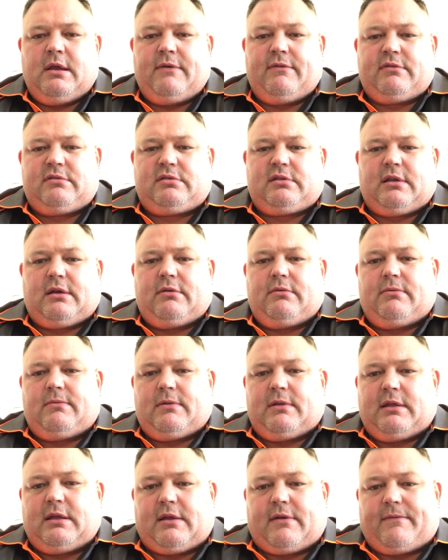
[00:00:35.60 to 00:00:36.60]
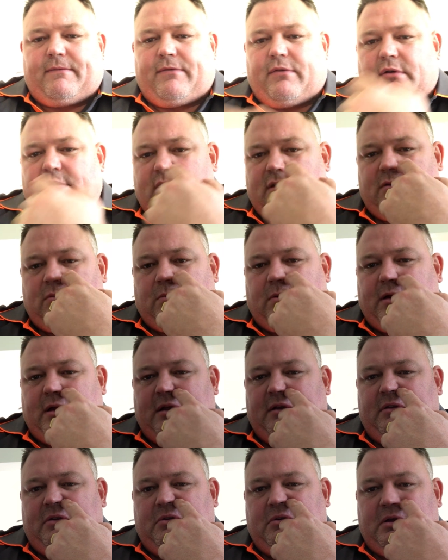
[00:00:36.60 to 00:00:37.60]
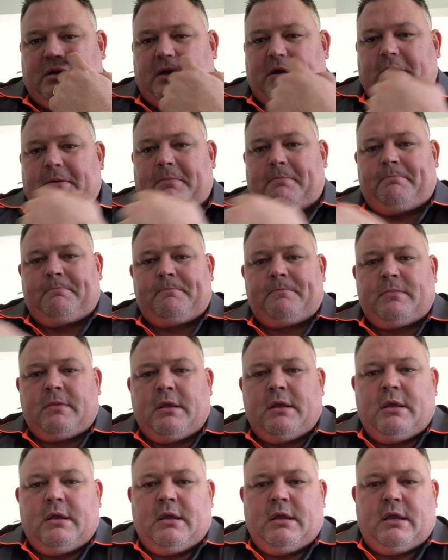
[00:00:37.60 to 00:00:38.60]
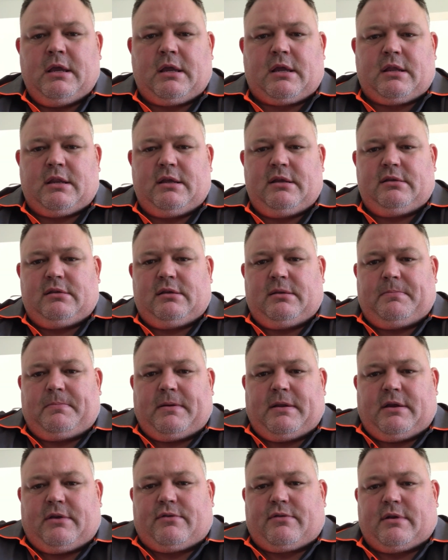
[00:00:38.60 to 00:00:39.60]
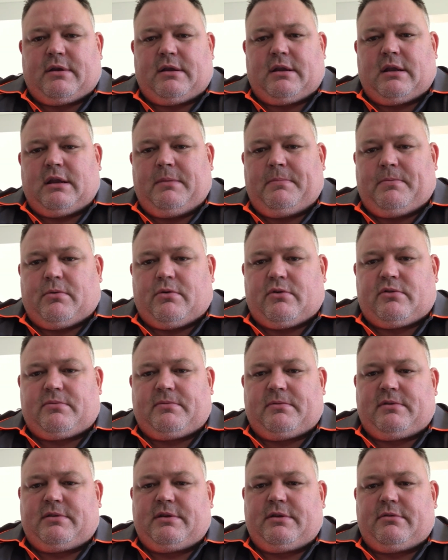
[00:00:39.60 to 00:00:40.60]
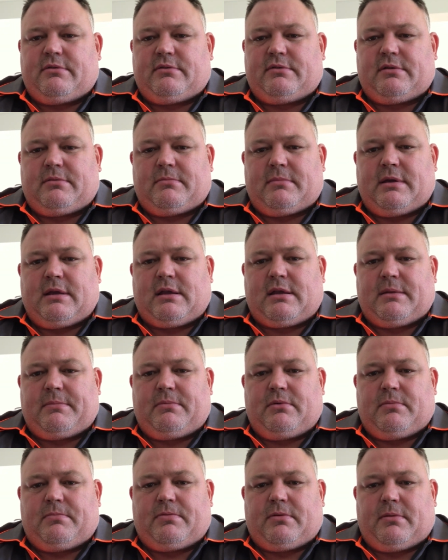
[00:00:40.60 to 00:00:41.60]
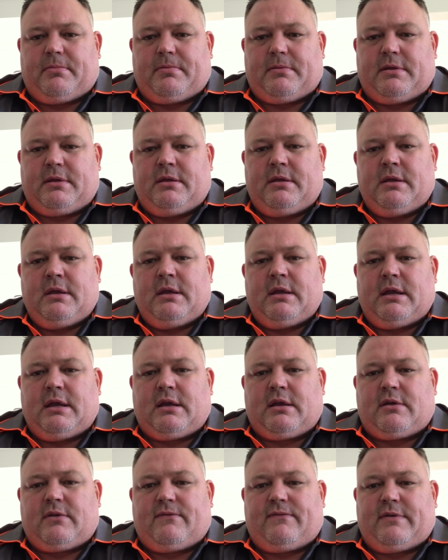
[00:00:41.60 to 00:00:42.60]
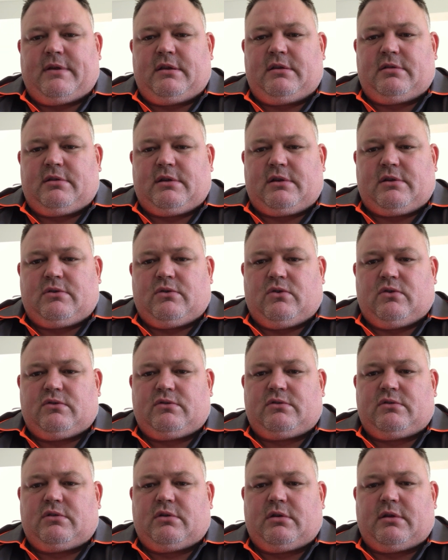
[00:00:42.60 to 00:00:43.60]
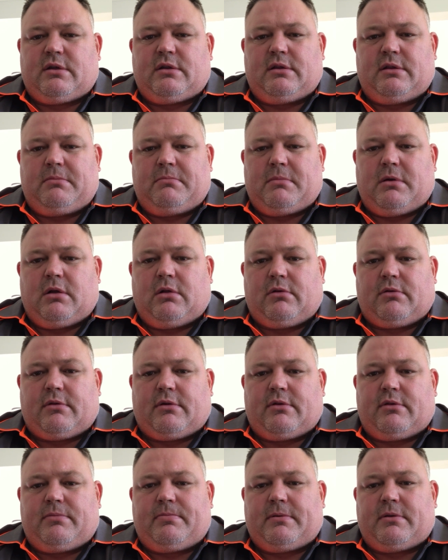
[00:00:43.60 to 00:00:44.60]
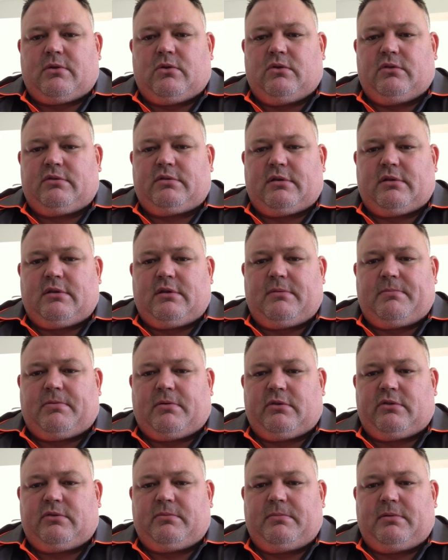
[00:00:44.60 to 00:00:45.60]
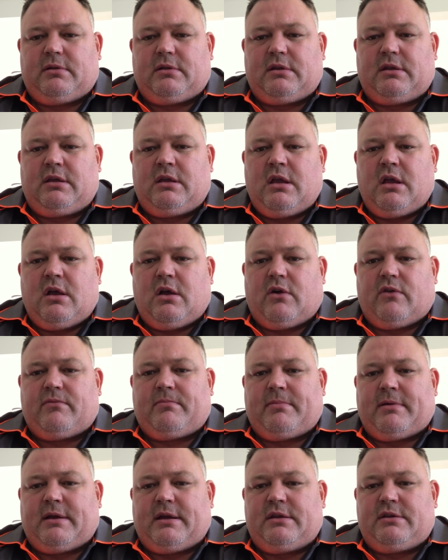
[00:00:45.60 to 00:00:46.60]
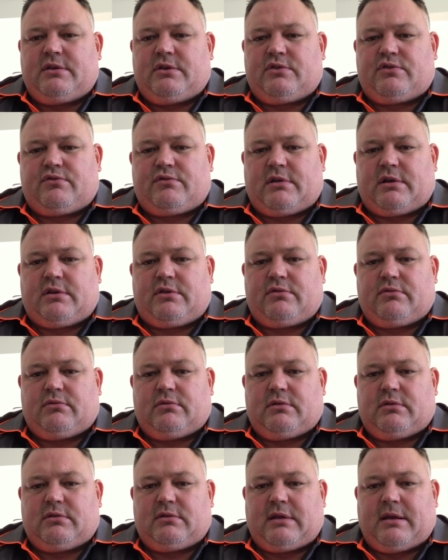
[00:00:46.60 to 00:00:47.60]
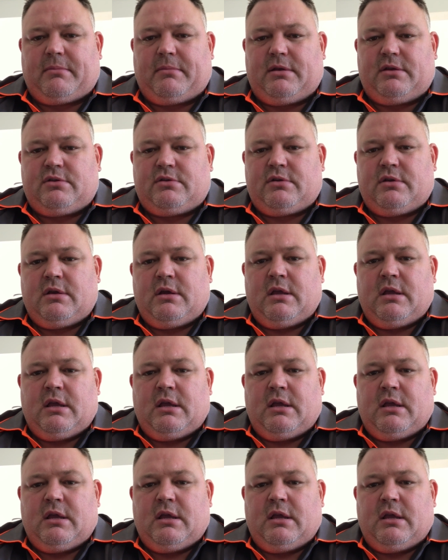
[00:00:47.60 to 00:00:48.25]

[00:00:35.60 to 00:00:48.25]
If a slow leak finds its way into your home, it can easily penetrate any porous materials that make up your property and can eventually cause not only mould growth but also the possibility of major structural damage,